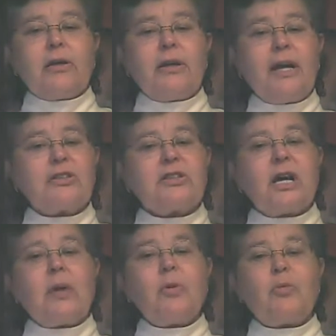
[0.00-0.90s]
Next
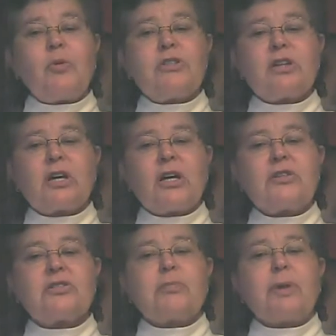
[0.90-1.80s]
time, we will
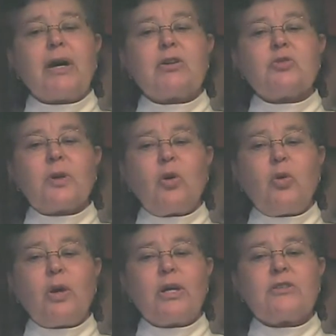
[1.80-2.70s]
discuss the buyer's
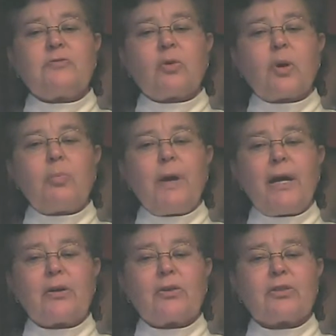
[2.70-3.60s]
request for
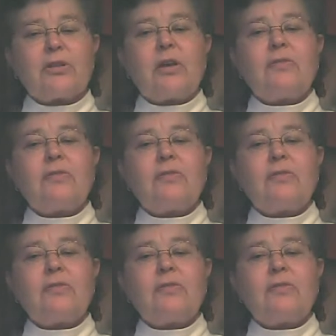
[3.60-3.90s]
repairs